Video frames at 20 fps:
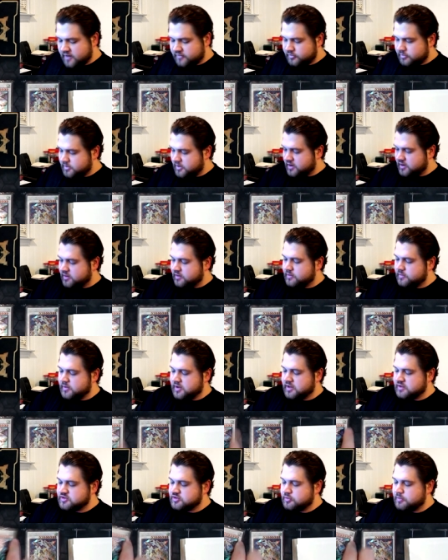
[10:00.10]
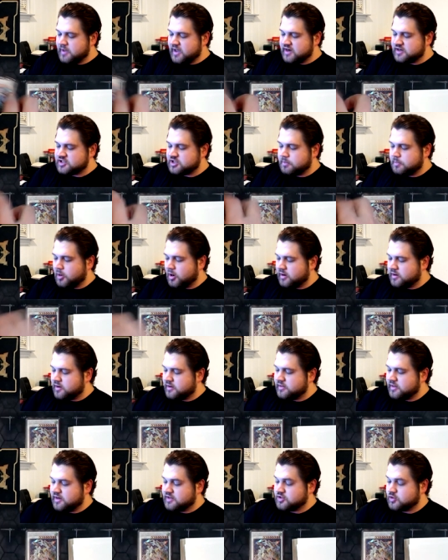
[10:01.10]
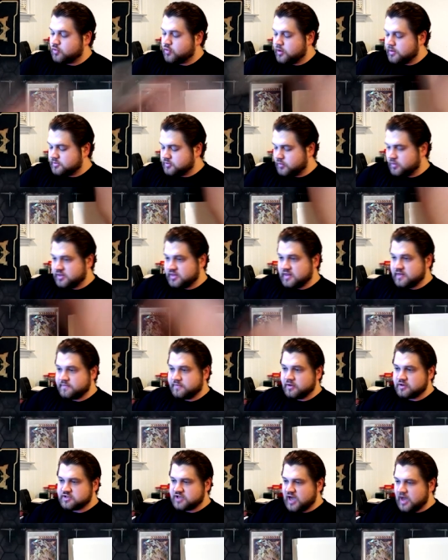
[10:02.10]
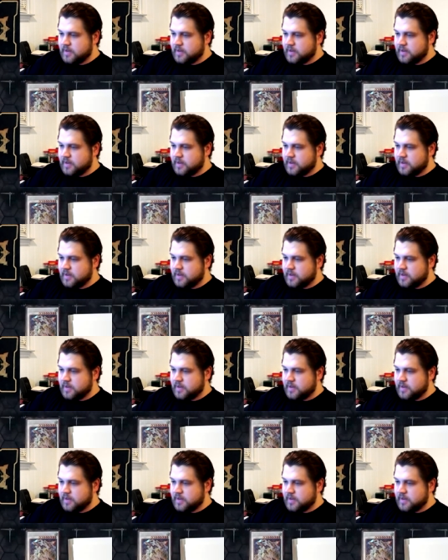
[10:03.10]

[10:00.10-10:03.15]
And now from here, we get to banish the Barca that is equipped with the